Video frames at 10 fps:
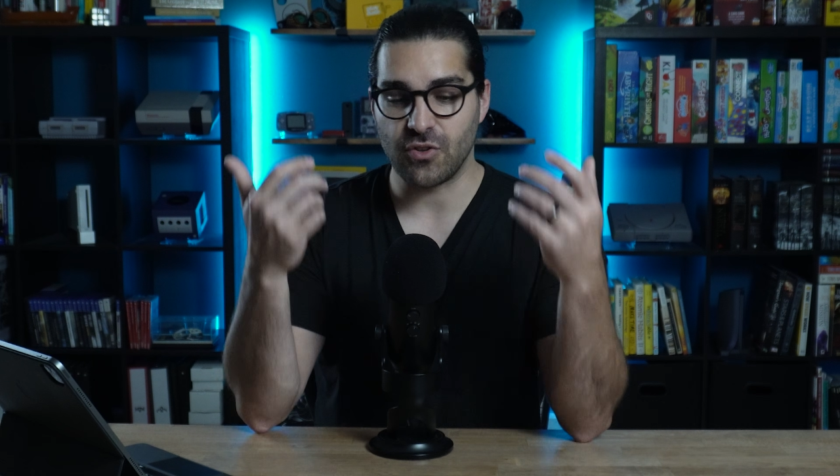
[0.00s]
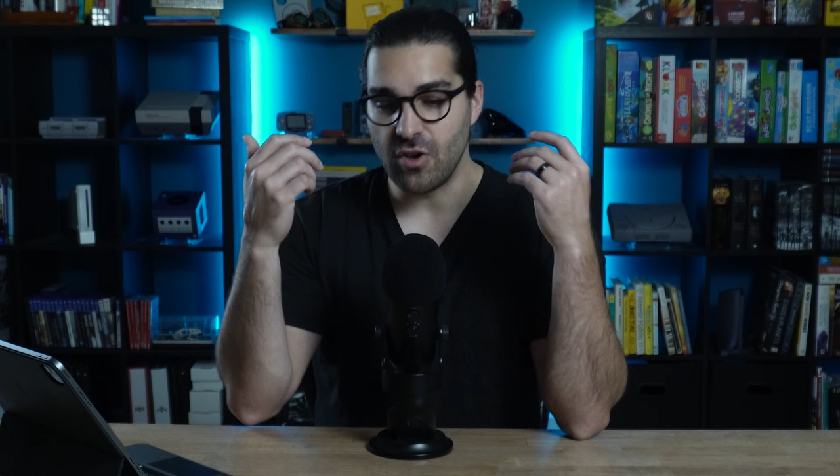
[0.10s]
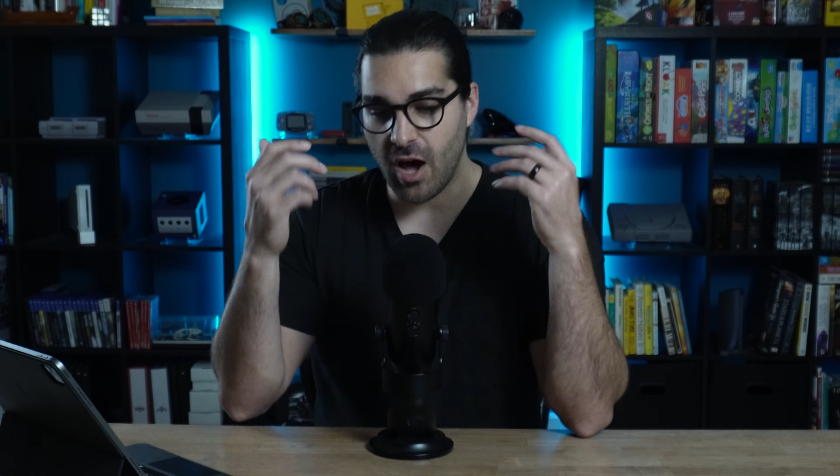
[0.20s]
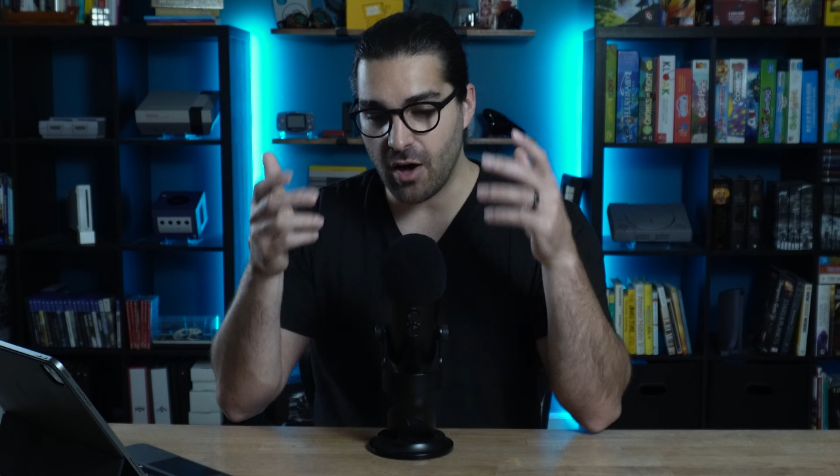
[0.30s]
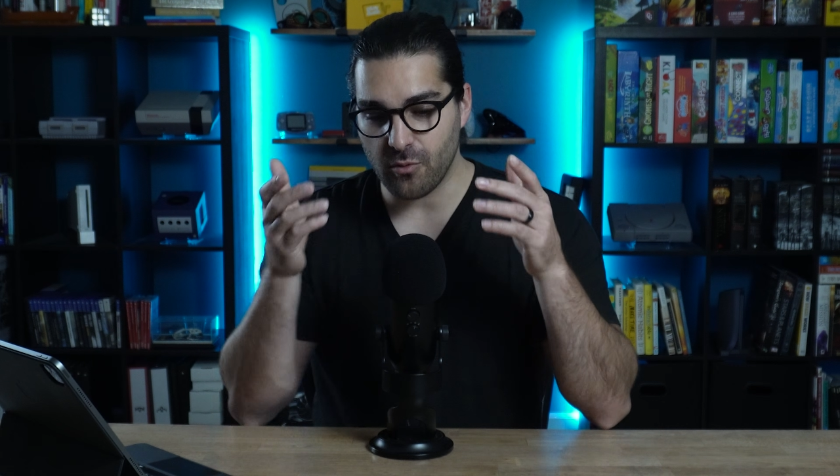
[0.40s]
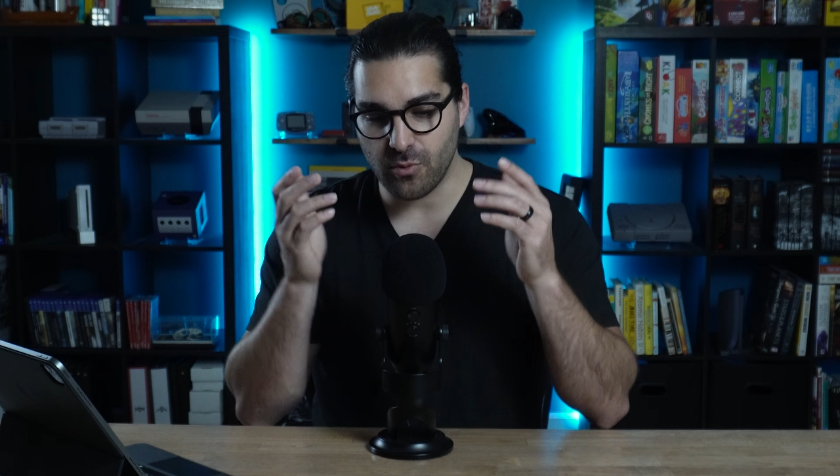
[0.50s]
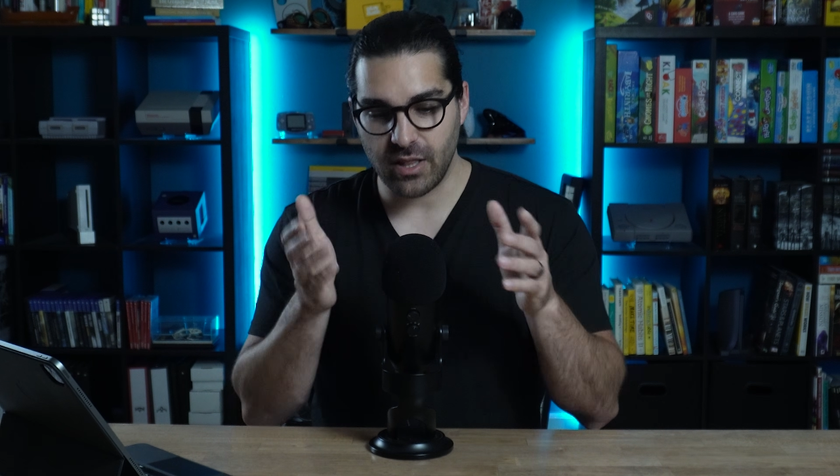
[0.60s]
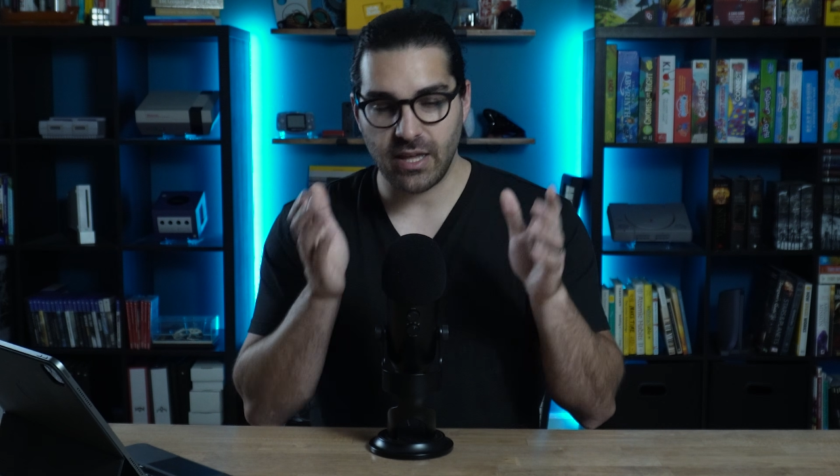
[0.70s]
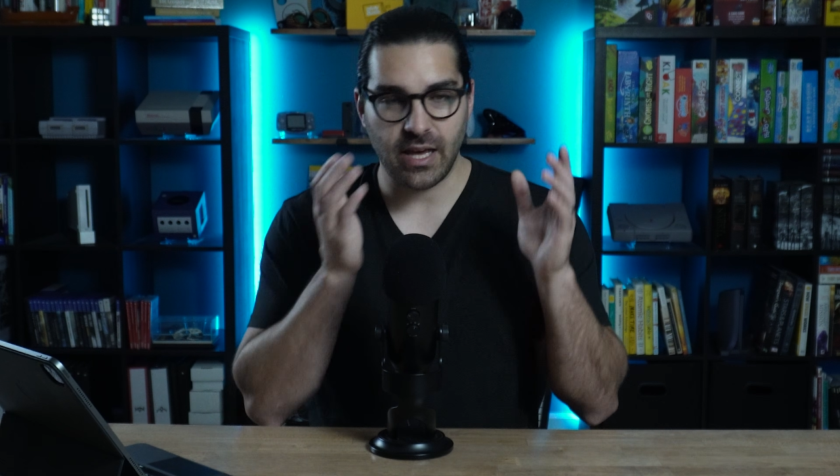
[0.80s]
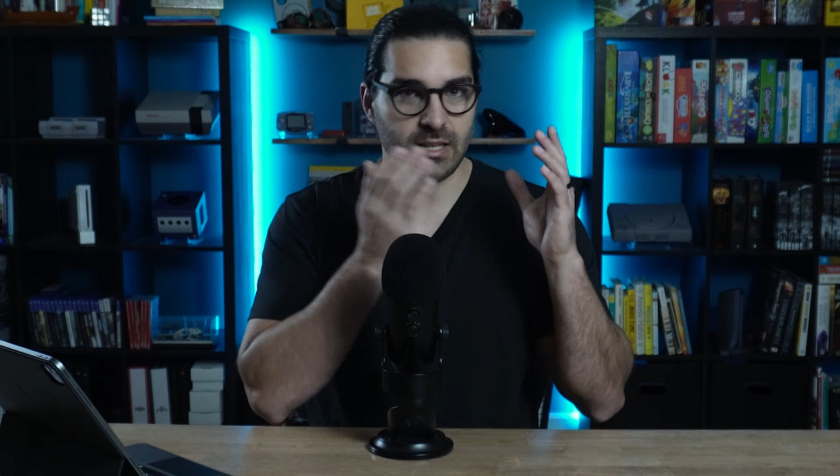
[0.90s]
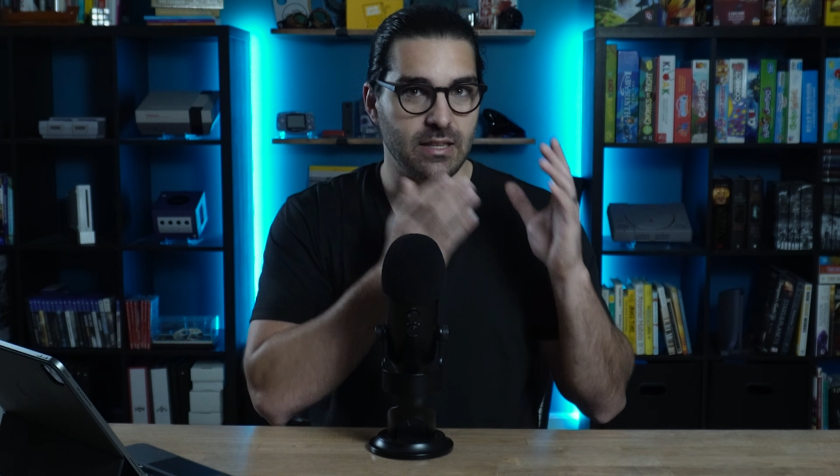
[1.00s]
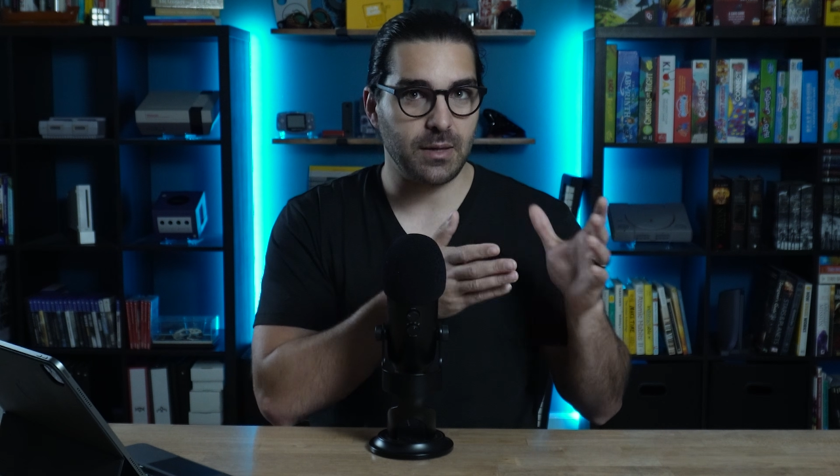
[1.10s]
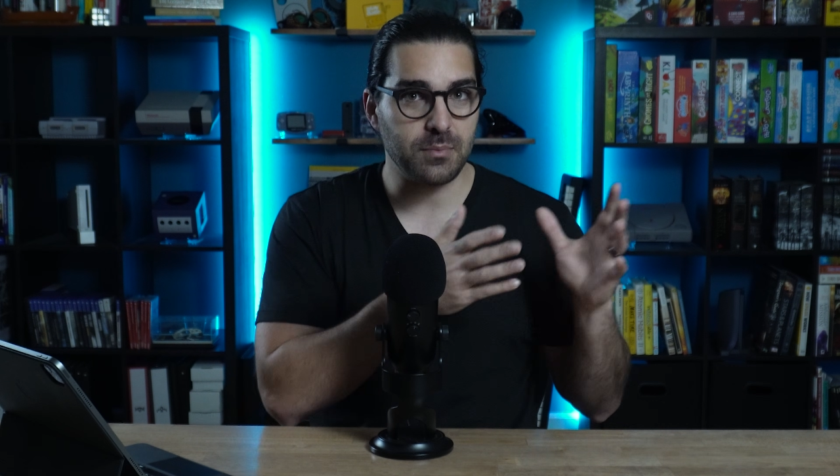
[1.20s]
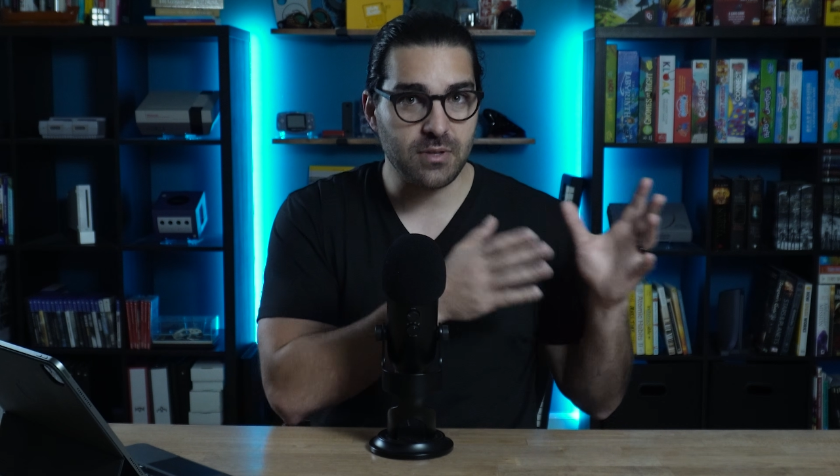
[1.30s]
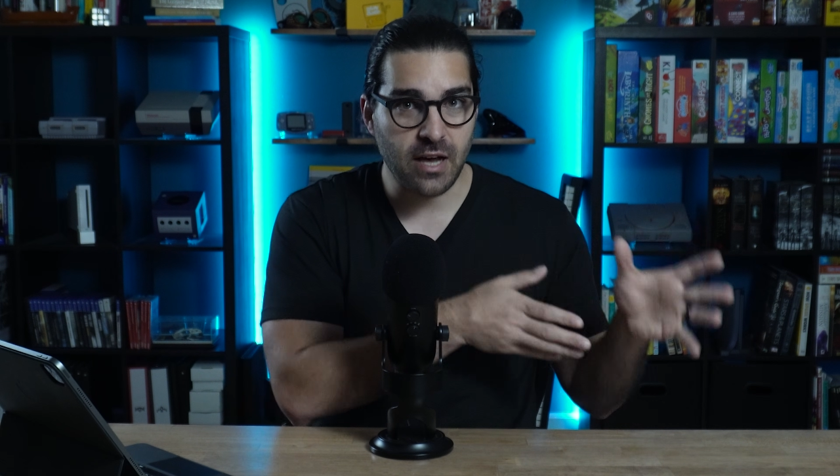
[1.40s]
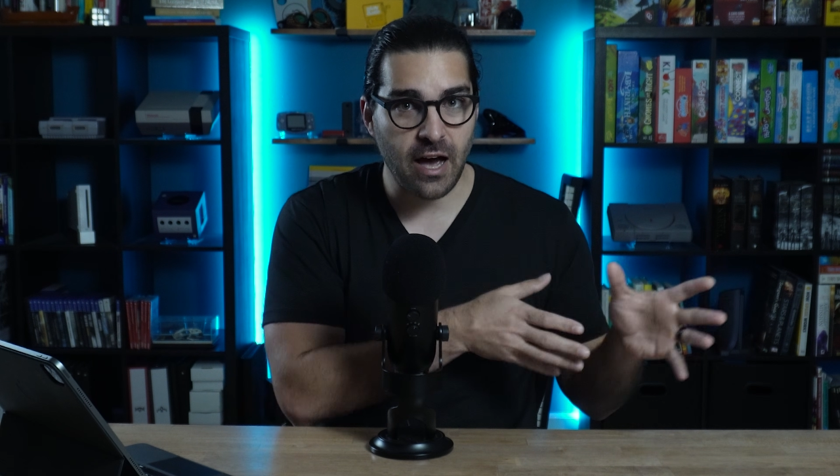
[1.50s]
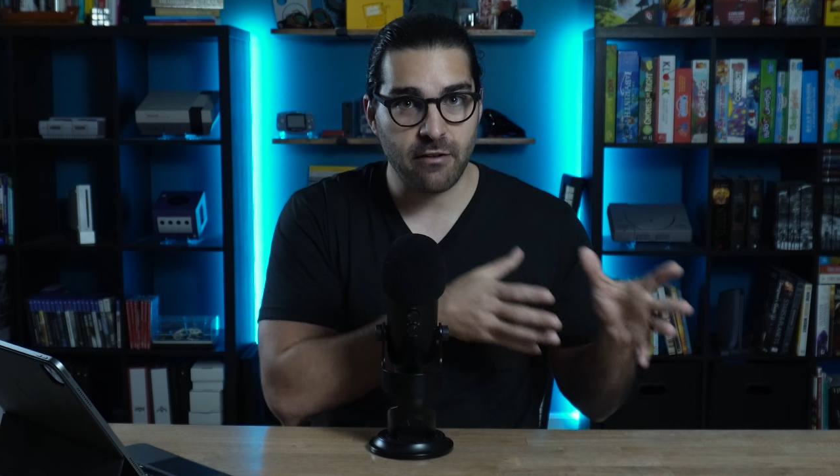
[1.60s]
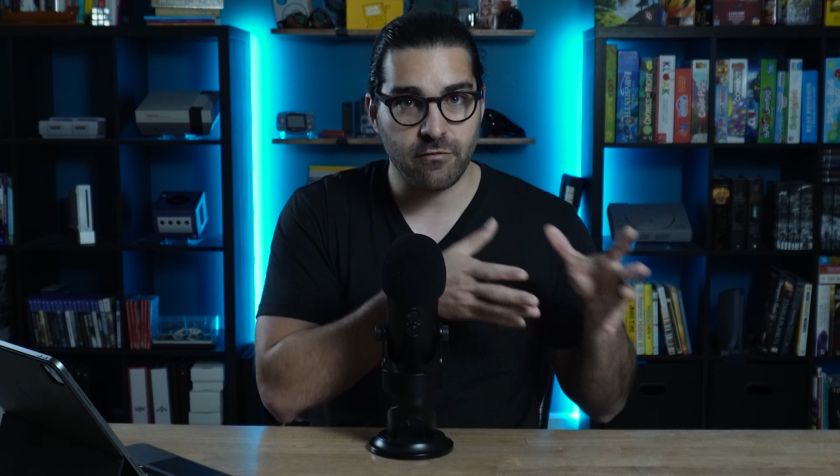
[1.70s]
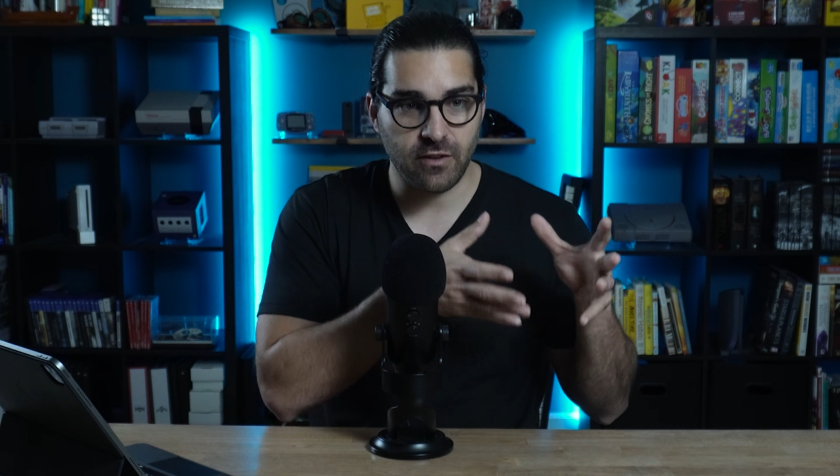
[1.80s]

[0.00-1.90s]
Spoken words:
It's not really a deep dive